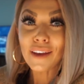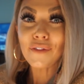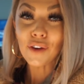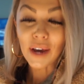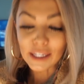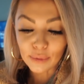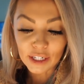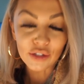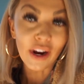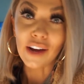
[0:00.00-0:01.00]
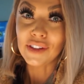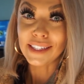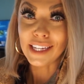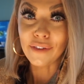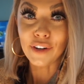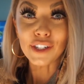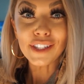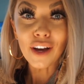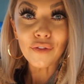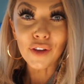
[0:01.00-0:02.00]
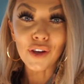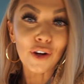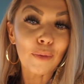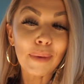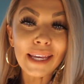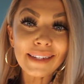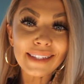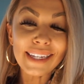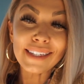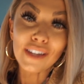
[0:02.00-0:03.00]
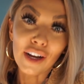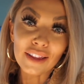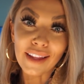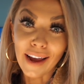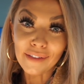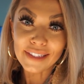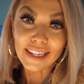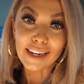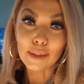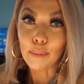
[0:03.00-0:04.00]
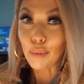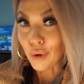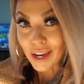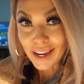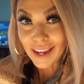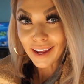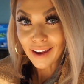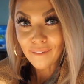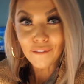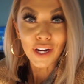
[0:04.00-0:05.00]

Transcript: If you guys want to try out this tea for yourself, you can go to piquetea.life/Brittany for